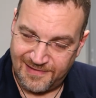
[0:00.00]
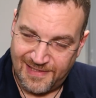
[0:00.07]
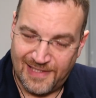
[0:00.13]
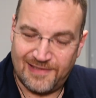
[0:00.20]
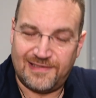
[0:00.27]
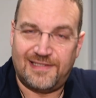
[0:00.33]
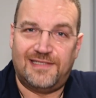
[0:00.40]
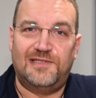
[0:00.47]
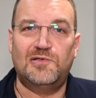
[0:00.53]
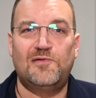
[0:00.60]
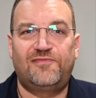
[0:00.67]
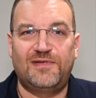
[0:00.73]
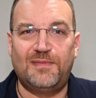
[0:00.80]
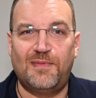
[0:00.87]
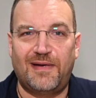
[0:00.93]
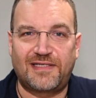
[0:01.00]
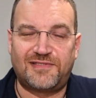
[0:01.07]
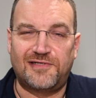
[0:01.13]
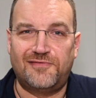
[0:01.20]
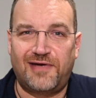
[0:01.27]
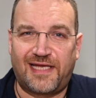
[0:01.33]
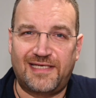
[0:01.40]
I'll hopefully be back
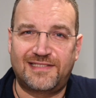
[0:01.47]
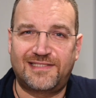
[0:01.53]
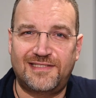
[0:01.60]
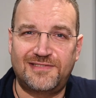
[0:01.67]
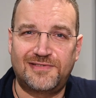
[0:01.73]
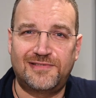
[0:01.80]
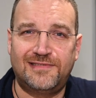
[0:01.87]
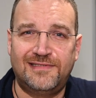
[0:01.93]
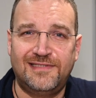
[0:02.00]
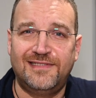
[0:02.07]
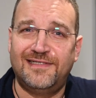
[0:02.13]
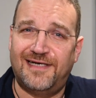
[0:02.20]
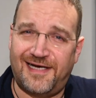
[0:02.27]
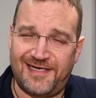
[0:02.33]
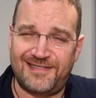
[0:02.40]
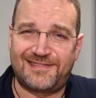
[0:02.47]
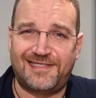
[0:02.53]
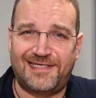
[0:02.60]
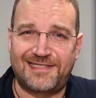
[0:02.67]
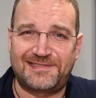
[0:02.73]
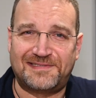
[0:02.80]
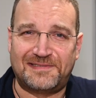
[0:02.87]
to a regular schedule, and I'll see
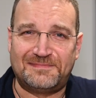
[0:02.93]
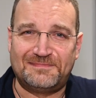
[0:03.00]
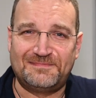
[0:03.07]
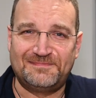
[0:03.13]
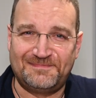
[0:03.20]
you next time.